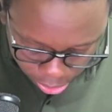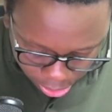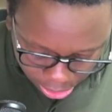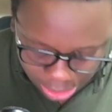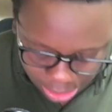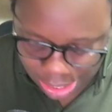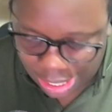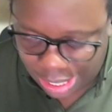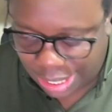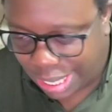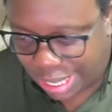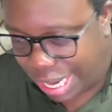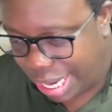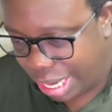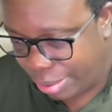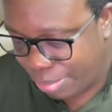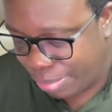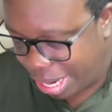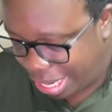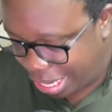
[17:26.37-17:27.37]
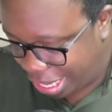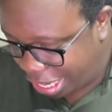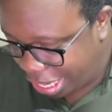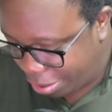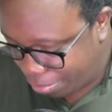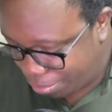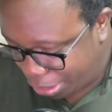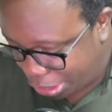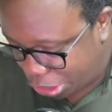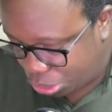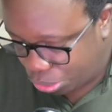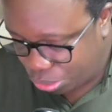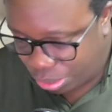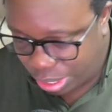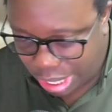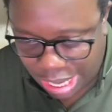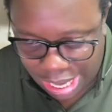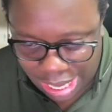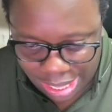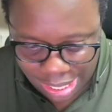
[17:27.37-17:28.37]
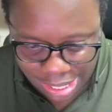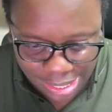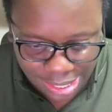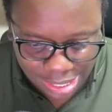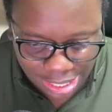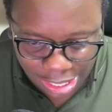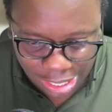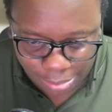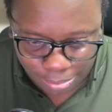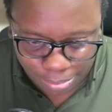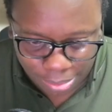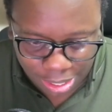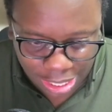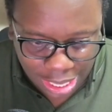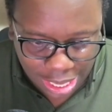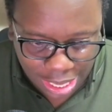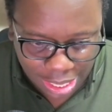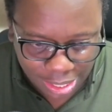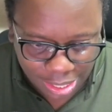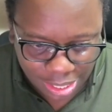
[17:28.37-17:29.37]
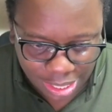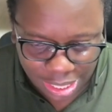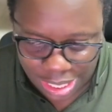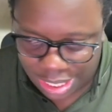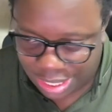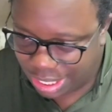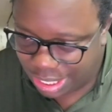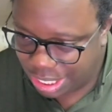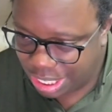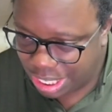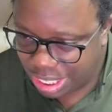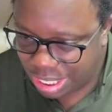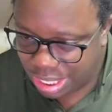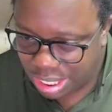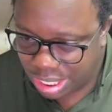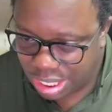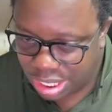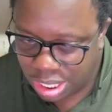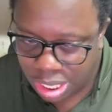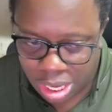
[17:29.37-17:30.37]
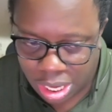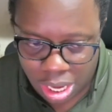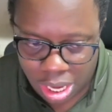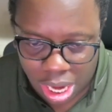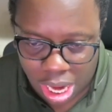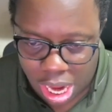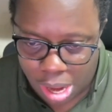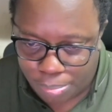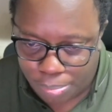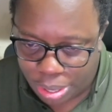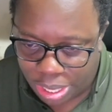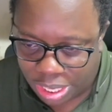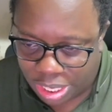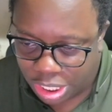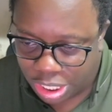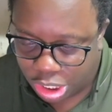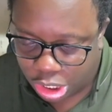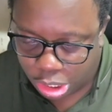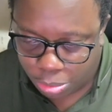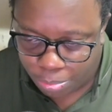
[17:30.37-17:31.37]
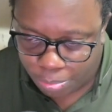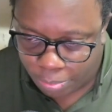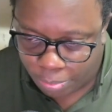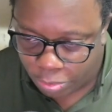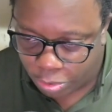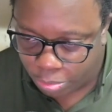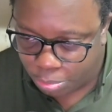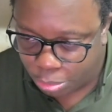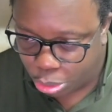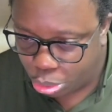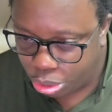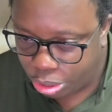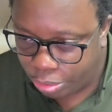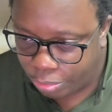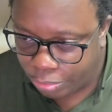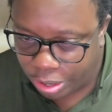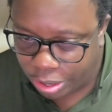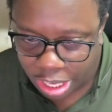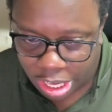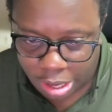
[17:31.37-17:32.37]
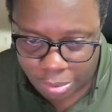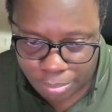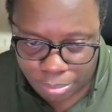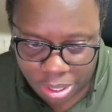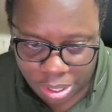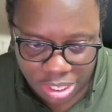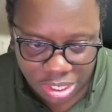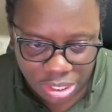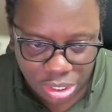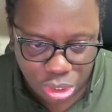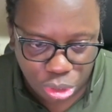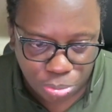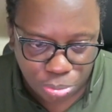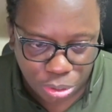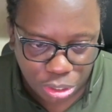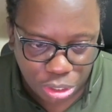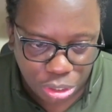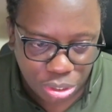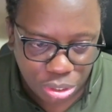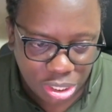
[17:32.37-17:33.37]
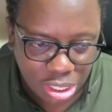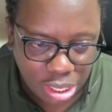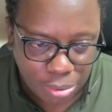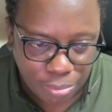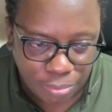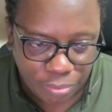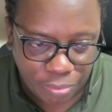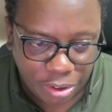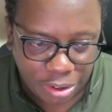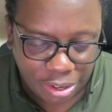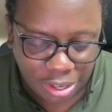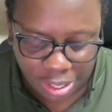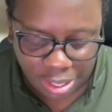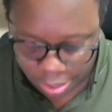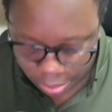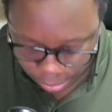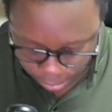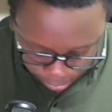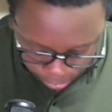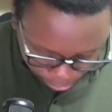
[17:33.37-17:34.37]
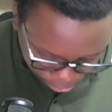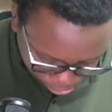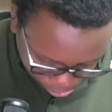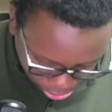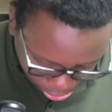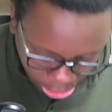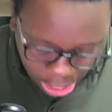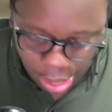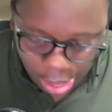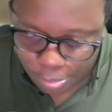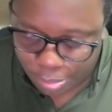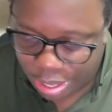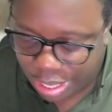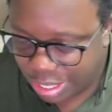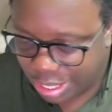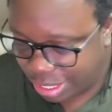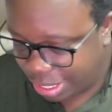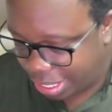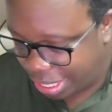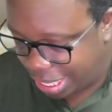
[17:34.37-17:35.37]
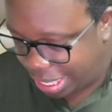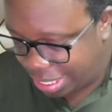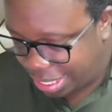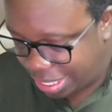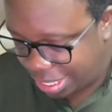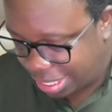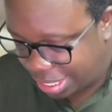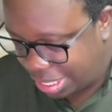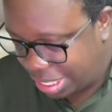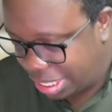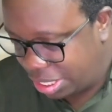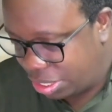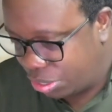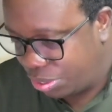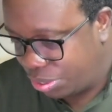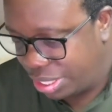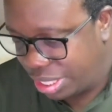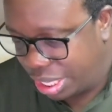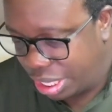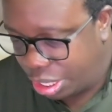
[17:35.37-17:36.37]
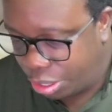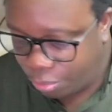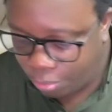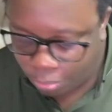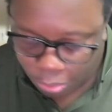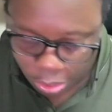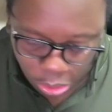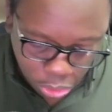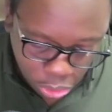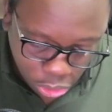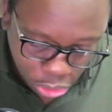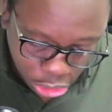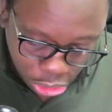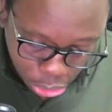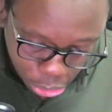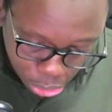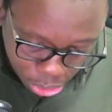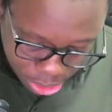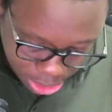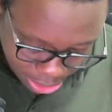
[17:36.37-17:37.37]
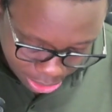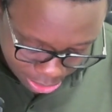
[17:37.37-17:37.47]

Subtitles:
that Caliban and Mission are the same. It's just a partnership from two different companies to produce some very amazing darts accessories. And if you're not using